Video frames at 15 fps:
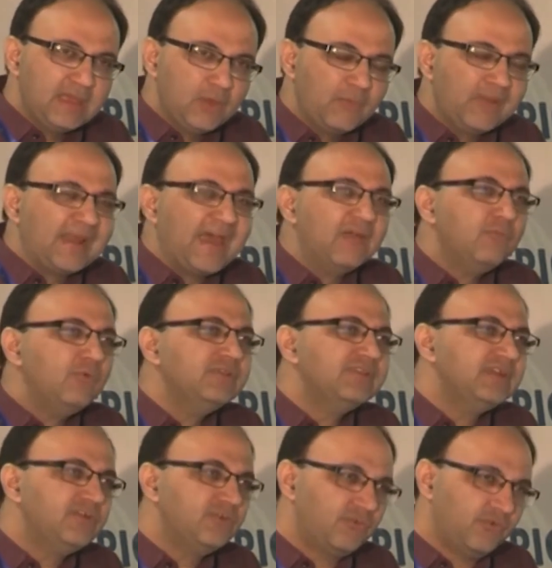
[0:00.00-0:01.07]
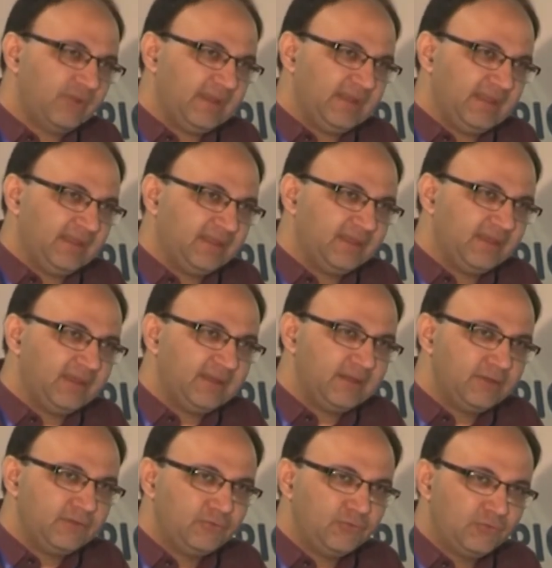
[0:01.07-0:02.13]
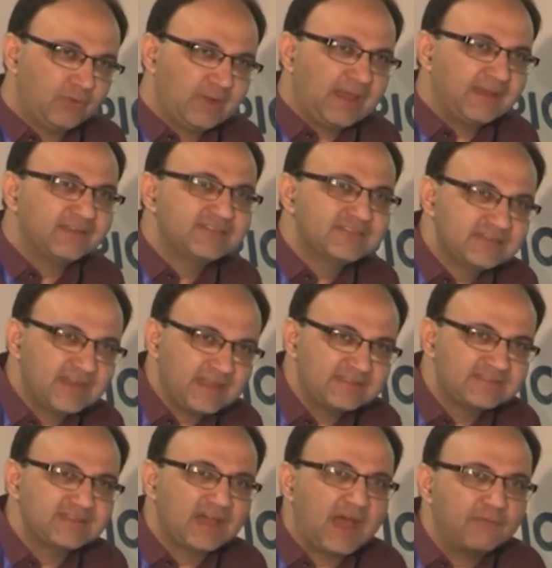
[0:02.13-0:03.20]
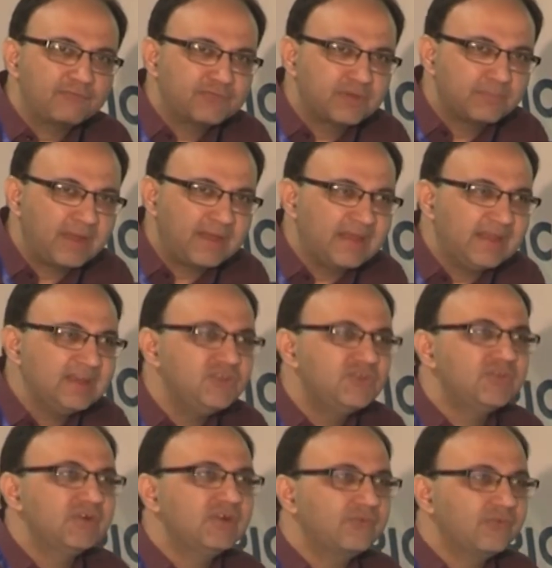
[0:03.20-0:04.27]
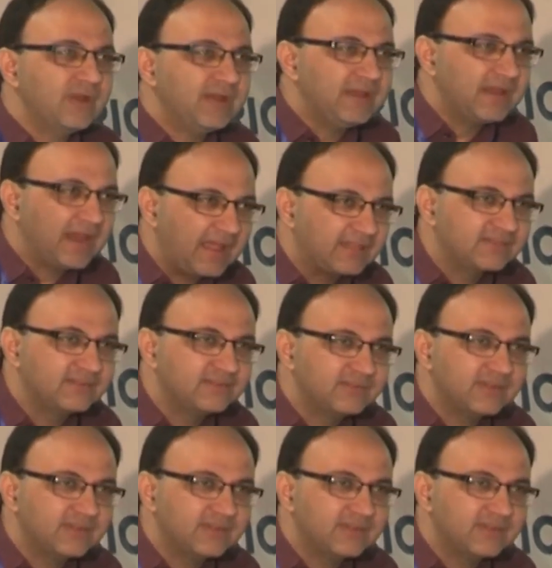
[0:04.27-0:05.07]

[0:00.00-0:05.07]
When I was in training in United States after my initial training at this